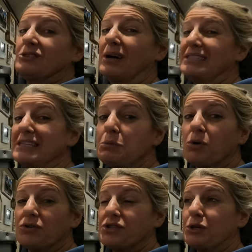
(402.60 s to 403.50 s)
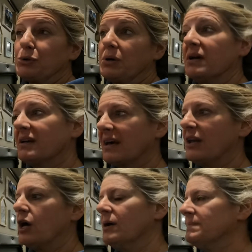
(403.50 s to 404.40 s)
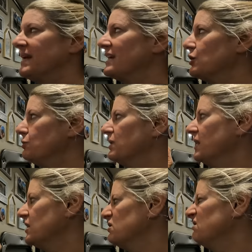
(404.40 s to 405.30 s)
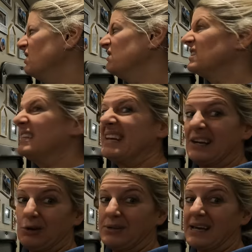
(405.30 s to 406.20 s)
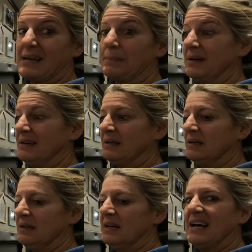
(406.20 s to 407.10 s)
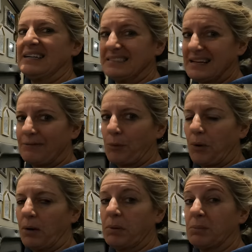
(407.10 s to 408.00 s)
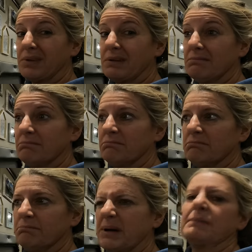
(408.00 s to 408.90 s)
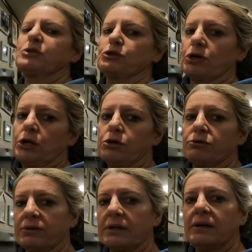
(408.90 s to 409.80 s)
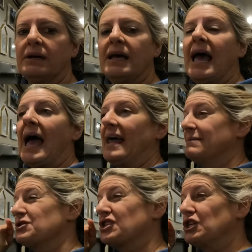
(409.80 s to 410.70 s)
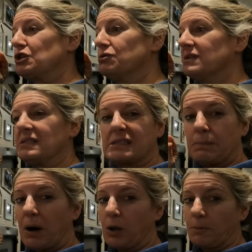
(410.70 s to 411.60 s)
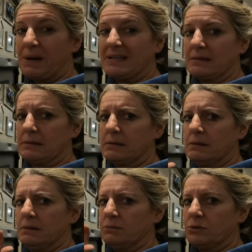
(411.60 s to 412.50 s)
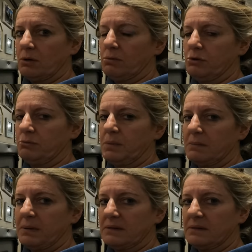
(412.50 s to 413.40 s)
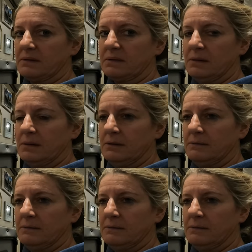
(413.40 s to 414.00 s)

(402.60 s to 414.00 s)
So I did want to kind of update you and let you know that the nano tape, I did have a problem with it, but I'm still going to use it. And I'm just going to use it in smaller pieces. Don't use big pieces.